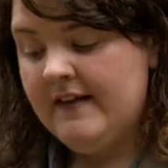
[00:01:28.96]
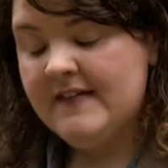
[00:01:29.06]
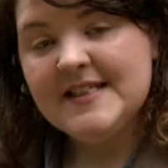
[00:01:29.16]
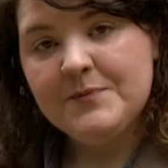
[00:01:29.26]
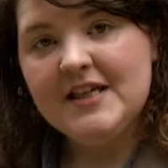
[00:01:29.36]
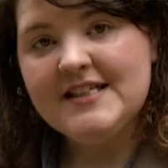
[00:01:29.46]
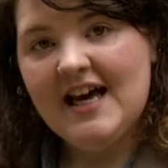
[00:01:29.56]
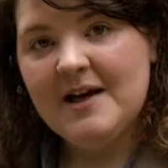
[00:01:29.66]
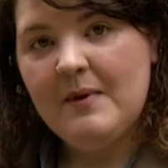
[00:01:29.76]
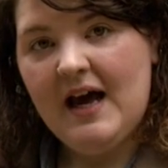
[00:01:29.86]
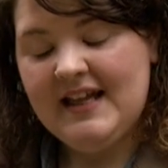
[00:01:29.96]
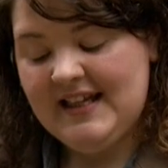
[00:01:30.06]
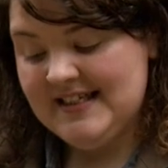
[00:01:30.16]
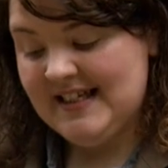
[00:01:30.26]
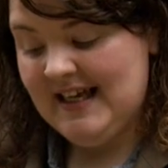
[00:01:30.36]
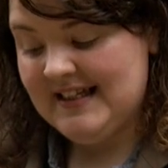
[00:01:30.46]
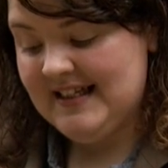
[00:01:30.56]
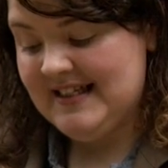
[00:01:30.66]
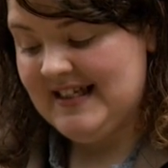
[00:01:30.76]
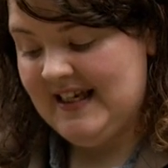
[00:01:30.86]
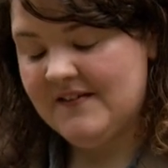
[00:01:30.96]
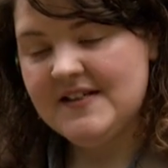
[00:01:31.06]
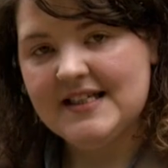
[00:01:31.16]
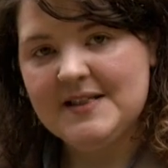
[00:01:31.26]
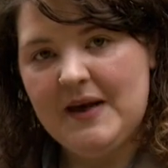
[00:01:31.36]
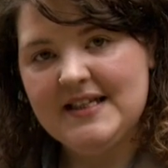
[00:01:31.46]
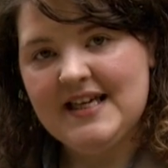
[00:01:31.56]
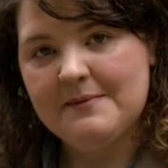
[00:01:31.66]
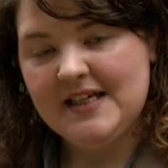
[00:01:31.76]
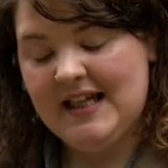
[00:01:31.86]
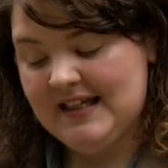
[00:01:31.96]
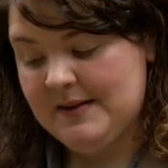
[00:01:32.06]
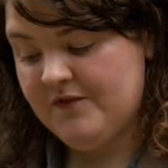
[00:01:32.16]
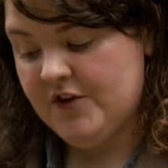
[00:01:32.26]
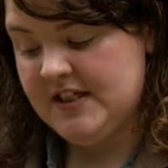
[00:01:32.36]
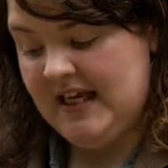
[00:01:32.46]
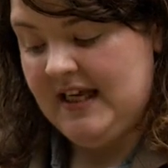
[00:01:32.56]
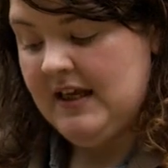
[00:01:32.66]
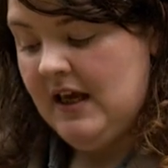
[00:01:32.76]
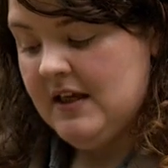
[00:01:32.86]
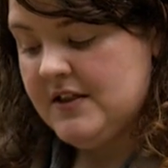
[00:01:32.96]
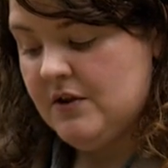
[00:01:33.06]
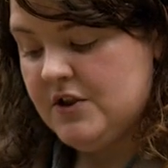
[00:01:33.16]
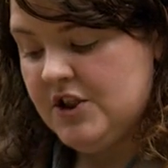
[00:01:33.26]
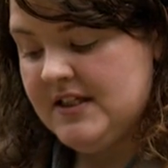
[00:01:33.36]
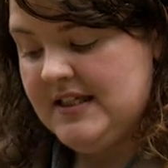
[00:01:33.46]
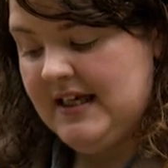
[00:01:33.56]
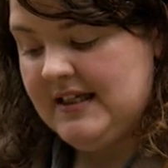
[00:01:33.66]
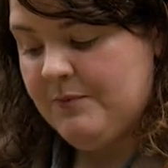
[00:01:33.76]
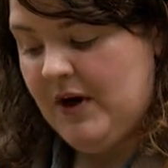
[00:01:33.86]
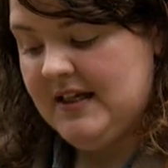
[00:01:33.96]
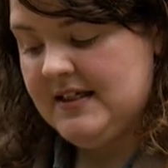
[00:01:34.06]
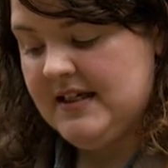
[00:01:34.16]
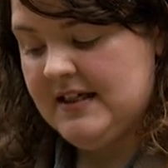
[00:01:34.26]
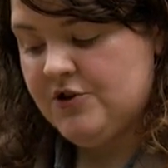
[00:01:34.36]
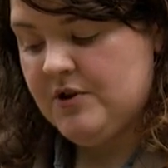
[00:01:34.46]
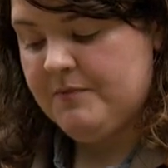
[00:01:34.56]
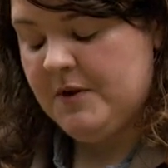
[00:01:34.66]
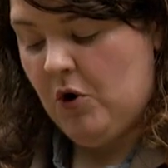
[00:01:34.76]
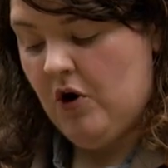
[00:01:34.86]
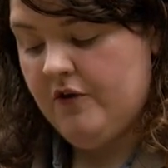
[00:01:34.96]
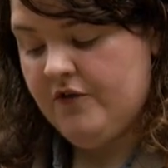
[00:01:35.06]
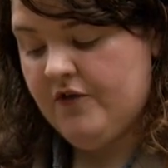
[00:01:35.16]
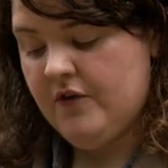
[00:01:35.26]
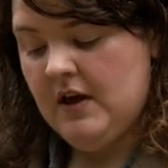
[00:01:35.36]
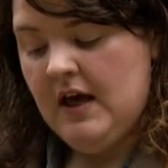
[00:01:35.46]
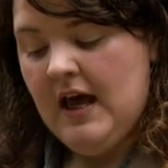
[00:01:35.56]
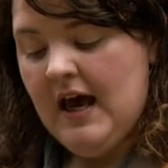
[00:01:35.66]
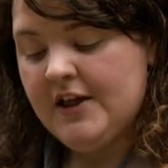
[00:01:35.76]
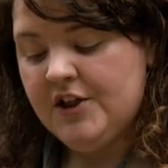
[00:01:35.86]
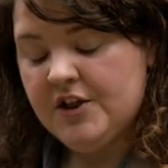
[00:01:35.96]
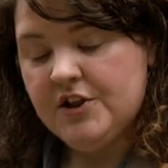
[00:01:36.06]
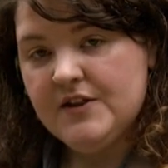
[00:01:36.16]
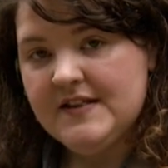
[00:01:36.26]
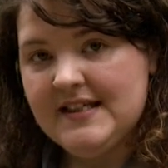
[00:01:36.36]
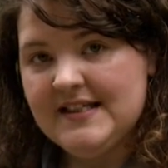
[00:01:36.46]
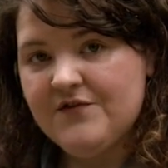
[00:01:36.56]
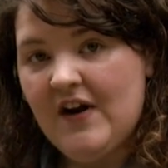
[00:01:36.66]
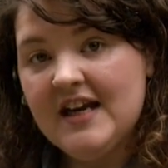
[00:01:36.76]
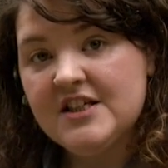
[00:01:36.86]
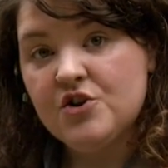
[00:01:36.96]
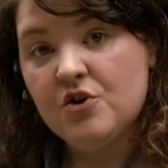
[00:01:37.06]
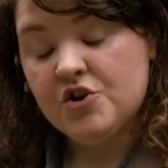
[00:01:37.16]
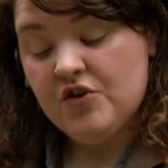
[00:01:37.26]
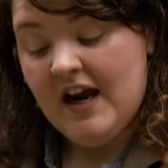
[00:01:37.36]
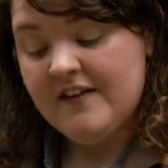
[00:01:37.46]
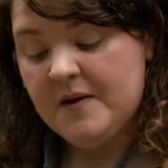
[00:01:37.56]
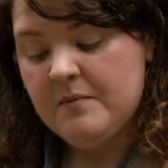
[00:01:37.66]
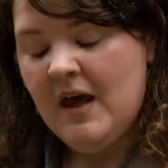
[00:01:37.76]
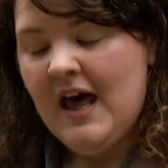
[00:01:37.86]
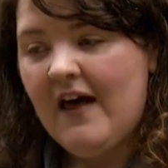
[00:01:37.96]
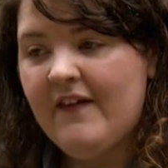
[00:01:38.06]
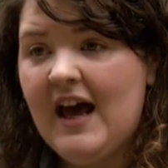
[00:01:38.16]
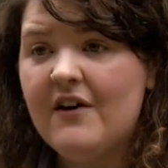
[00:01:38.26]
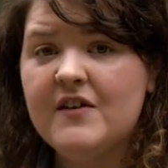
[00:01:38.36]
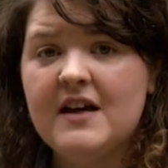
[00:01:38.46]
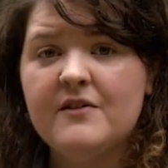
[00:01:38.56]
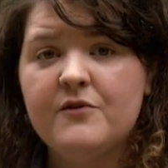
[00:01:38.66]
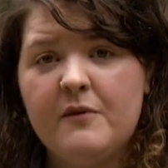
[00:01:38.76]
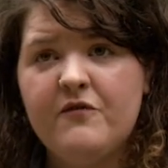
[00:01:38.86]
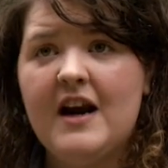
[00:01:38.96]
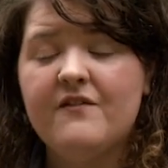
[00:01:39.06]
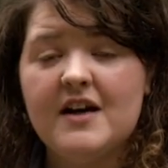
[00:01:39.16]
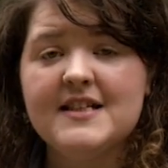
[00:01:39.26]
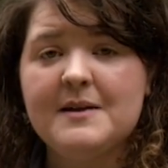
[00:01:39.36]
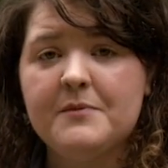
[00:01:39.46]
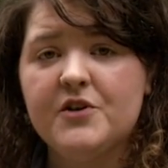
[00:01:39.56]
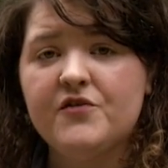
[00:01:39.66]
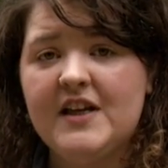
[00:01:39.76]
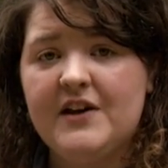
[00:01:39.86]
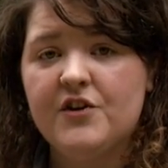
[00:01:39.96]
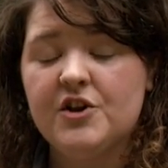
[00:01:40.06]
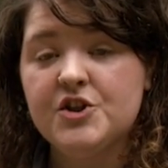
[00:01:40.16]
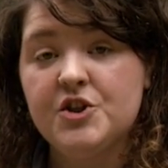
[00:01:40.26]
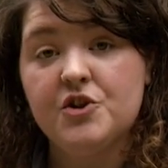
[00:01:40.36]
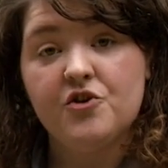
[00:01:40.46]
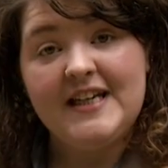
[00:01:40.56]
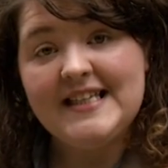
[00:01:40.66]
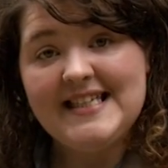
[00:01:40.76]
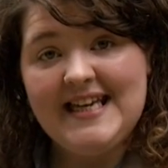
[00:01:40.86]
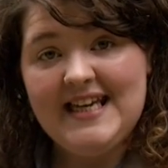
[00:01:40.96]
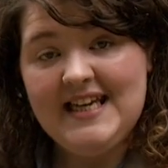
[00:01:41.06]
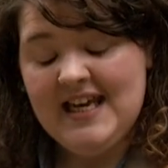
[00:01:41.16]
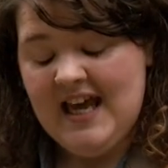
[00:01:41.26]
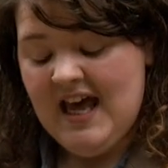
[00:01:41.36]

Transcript: In the springtime, I like to collect these leaves. That's the best time to collect them for tea. So just take the branch and strip them off. And you can use these fresh or dry them. And they have a very, very similar flavour to green tea.